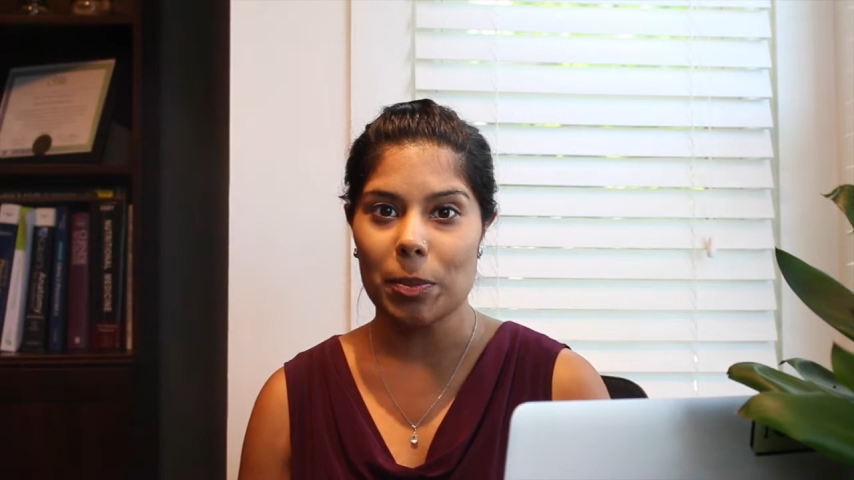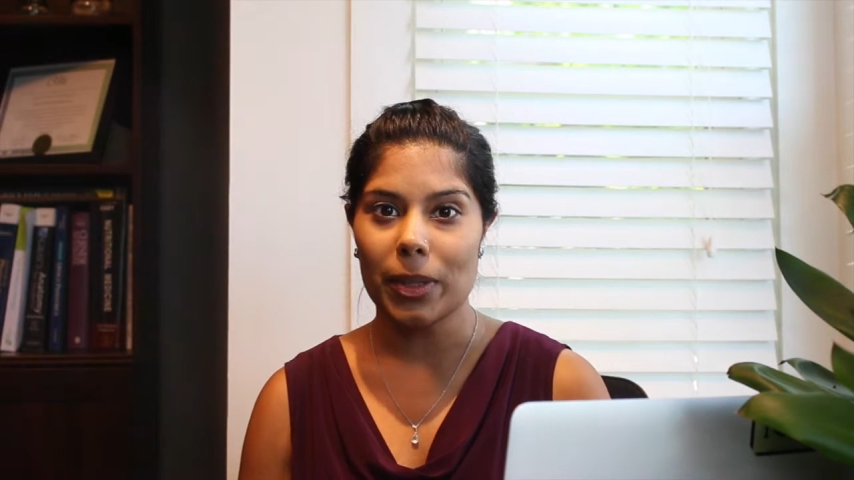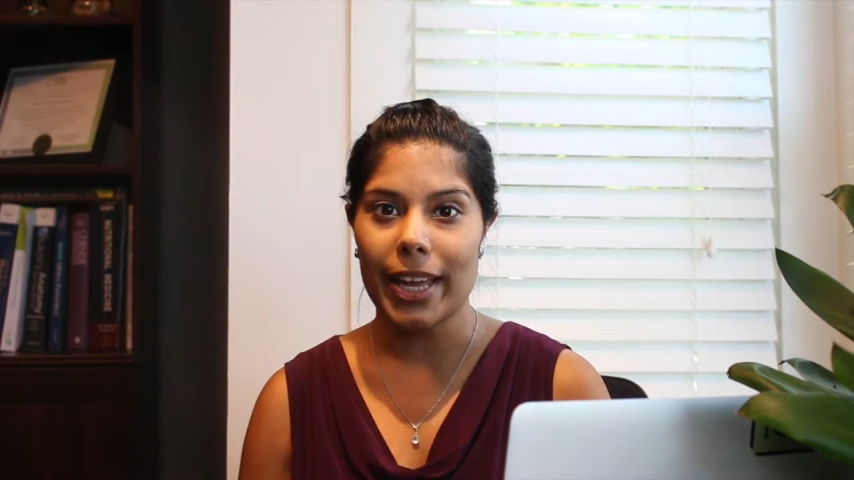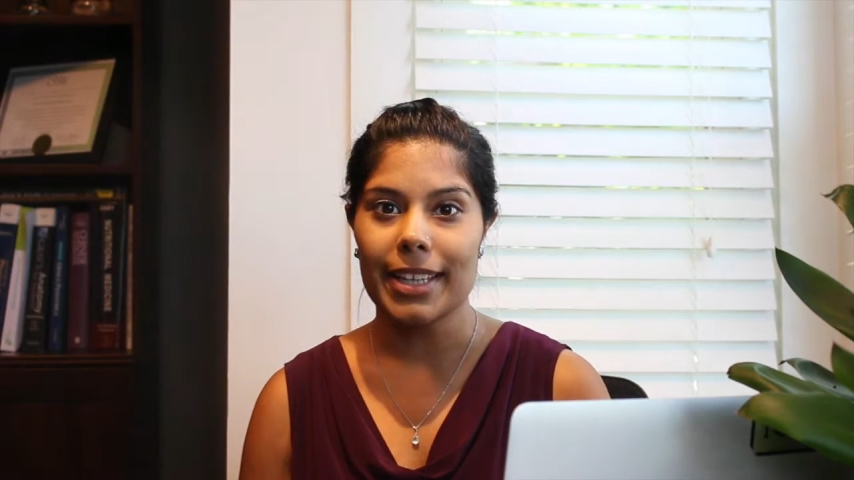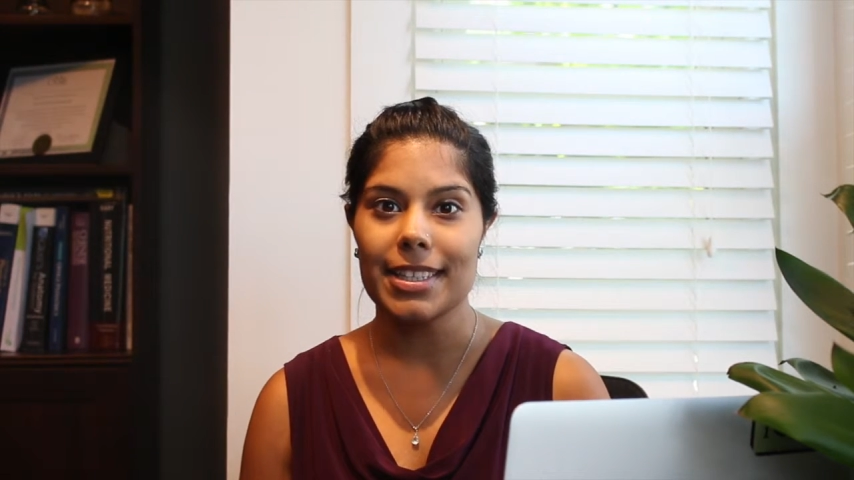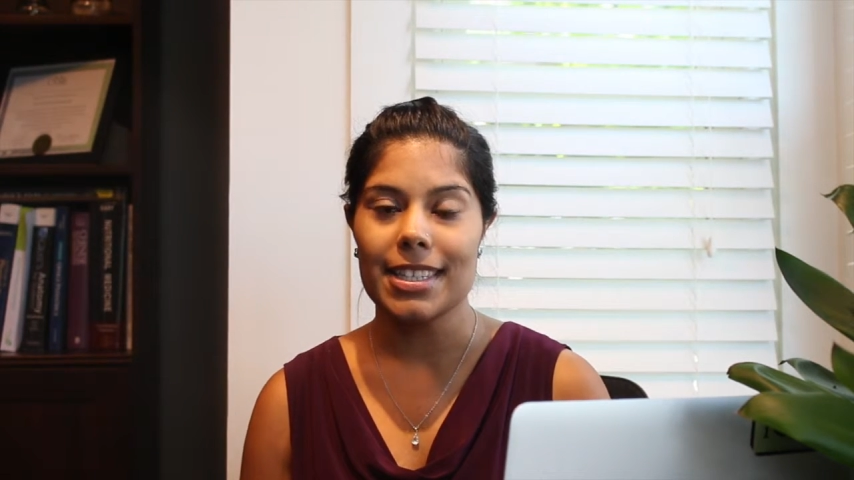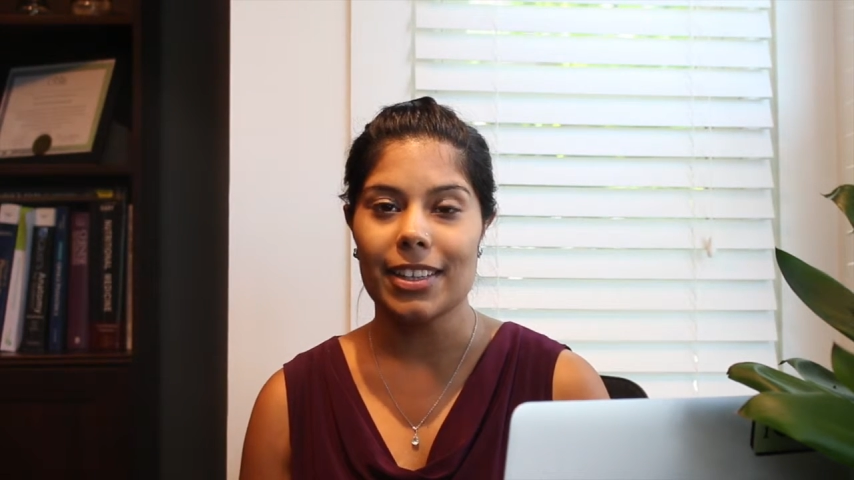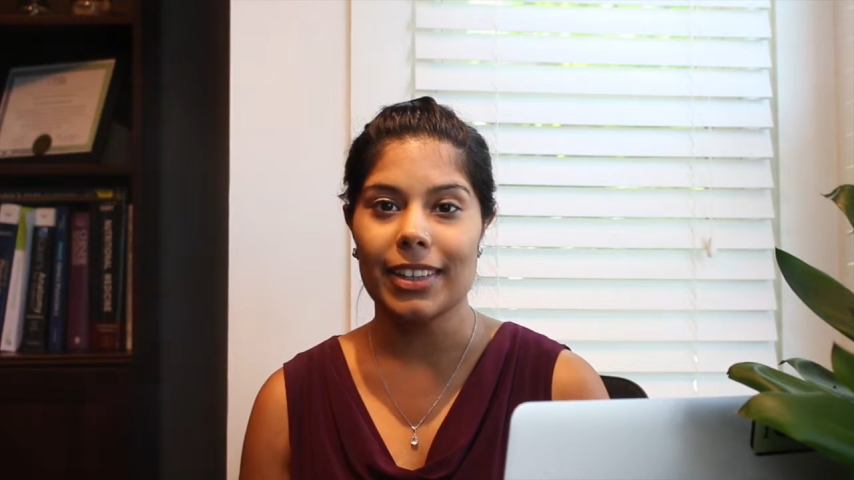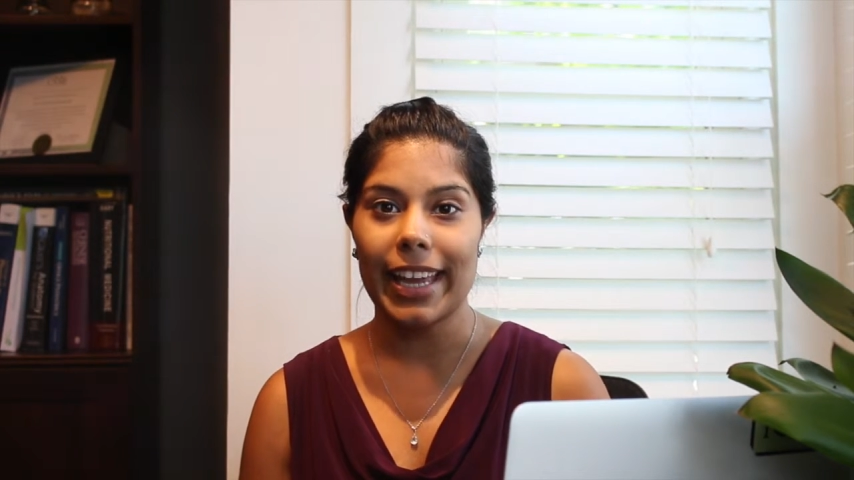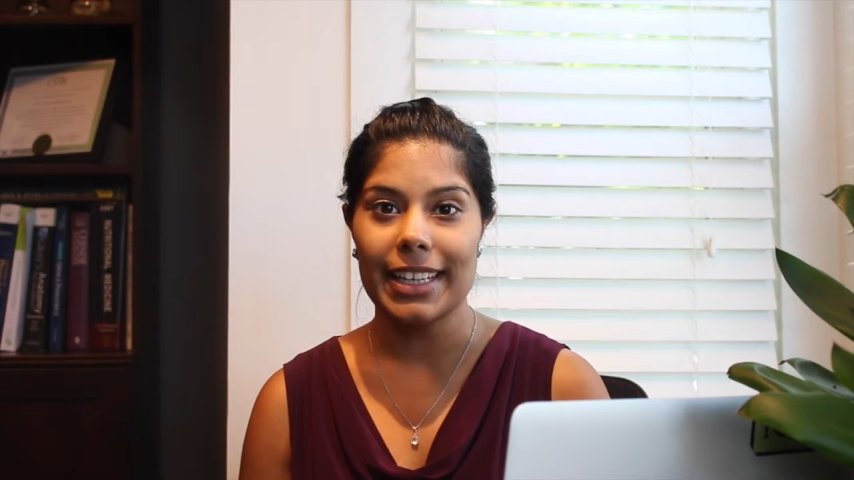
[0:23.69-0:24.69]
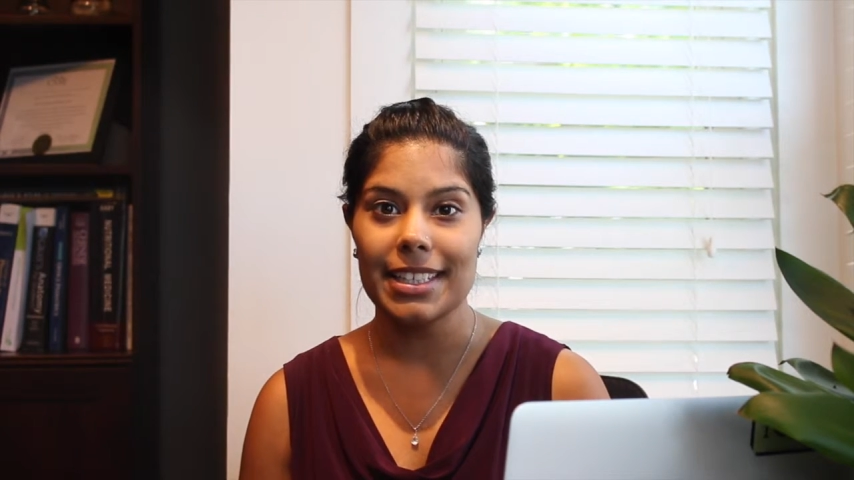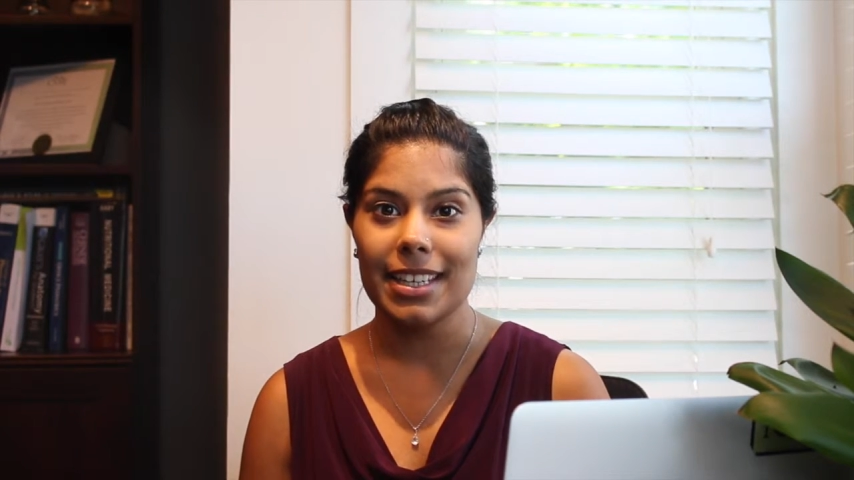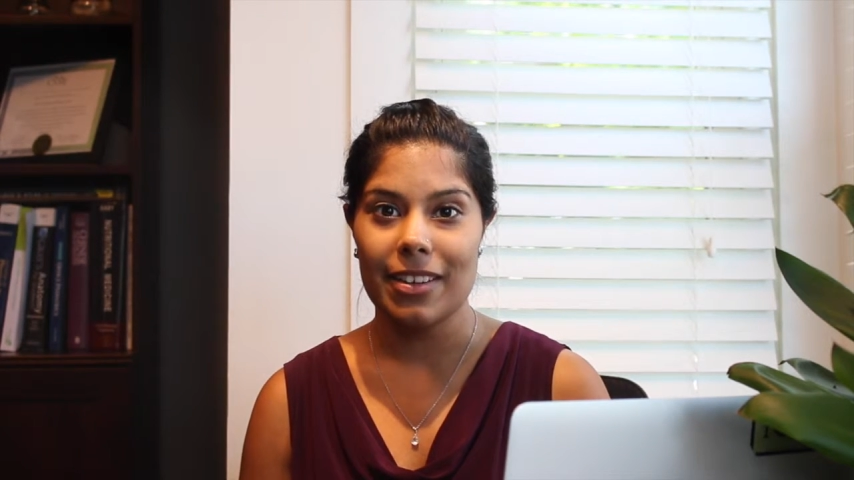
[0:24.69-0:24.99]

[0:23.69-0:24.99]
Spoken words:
blends the latest